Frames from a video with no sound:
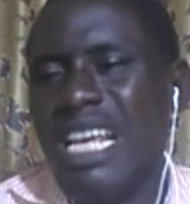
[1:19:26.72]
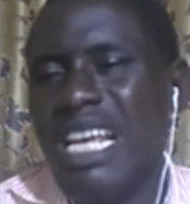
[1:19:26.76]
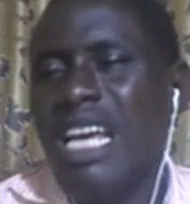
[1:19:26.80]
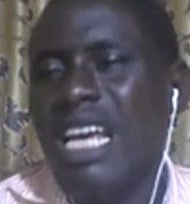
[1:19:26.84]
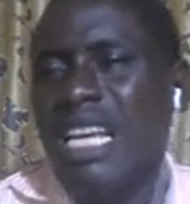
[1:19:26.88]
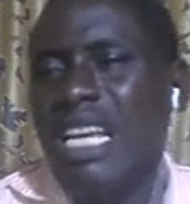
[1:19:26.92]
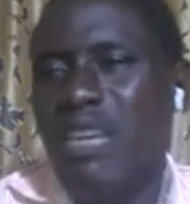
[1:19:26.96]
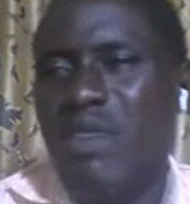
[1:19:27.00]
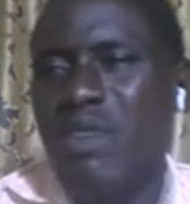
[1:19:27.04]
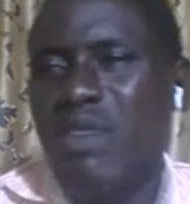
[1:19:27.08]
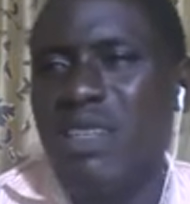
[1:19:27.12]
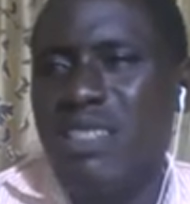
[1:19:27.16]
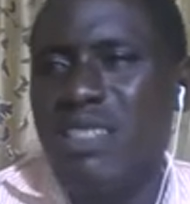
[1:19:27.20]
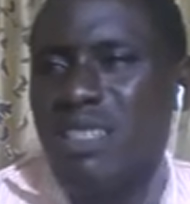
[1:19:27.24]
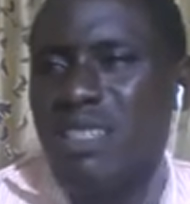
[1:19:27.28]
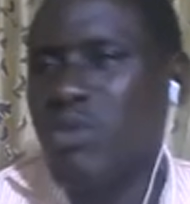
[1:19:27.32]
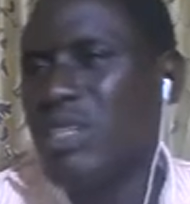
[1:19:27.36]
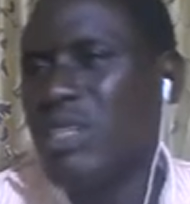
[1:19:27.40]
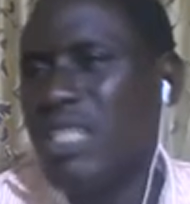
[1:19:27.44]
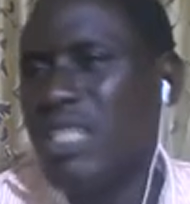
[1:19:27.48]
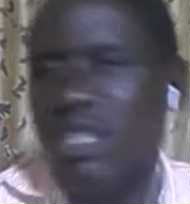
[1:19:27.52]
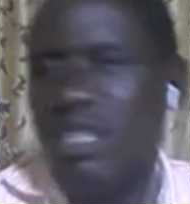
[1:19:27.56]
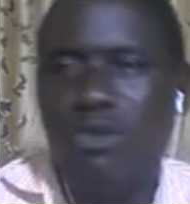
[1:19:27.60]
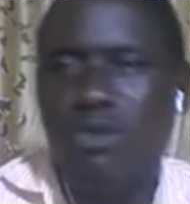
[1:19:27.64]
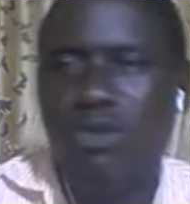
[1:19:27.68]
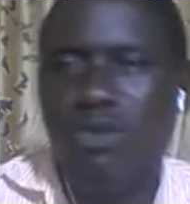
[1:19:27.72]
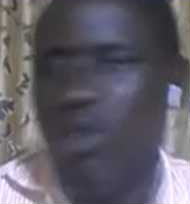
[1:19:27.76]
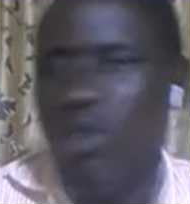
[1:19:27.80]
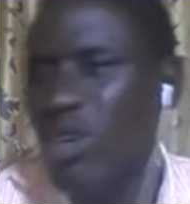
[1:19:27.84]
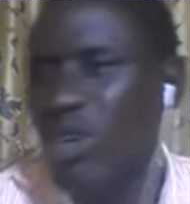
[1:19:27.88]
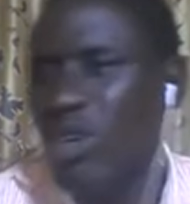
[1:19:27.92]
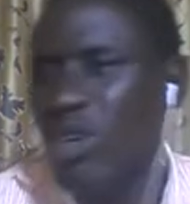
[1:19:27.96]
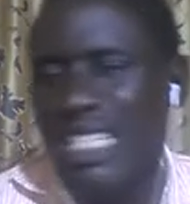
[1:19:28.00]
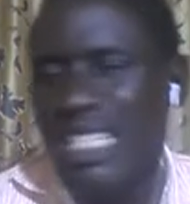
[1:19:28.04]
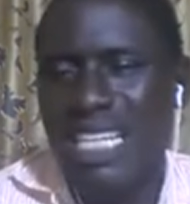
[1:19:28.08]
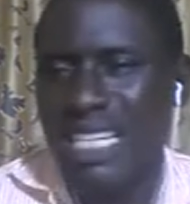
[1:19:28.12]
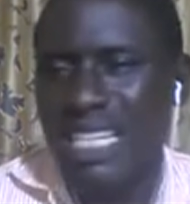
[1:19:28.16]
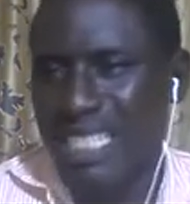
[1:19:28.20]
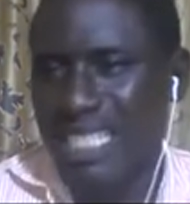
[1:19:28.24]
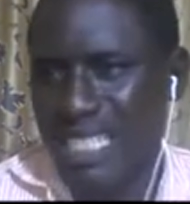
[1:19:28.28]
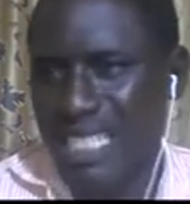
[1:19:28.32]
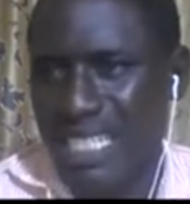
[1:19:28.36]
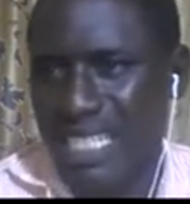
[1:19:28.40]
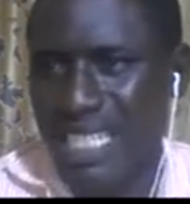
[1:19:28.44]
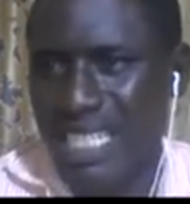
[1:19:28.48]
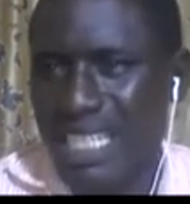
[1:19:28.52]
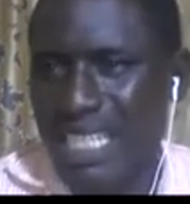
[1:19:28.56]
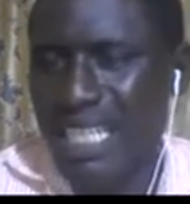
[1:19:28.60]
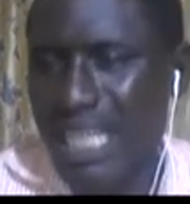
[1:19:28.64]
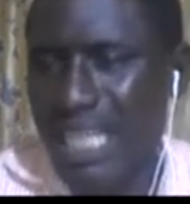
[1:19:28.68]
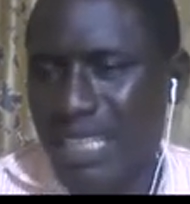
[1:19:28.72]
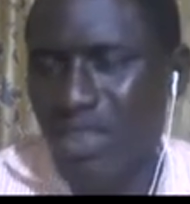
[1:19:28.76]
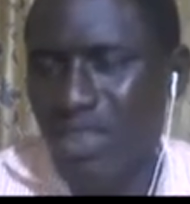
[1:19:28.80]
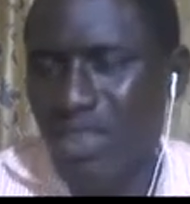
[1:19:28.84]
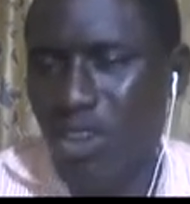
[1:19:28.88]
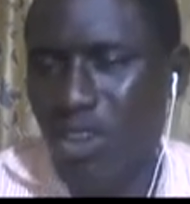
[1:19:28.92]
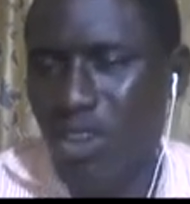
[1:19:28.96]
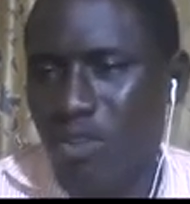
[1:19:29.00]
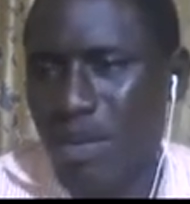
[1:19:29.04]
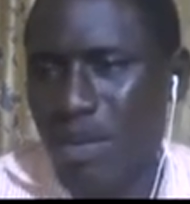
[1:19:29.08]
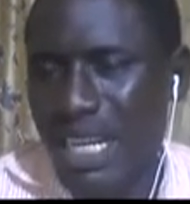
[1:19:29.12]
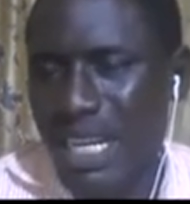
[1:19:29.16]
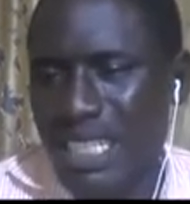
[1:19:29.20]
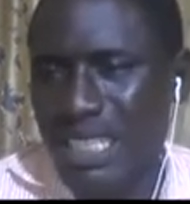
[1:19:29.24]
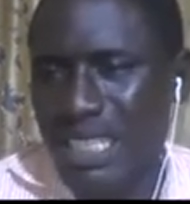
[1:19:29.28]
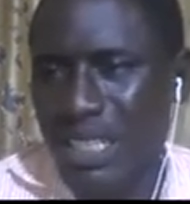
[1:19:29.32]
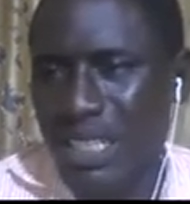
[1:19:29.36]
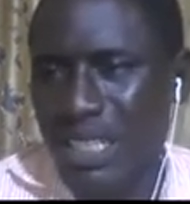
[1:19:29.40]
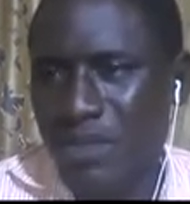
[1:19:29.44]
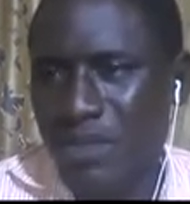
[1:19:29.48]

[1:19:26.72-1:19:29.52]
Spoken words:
if it's still within the 4 years of buying.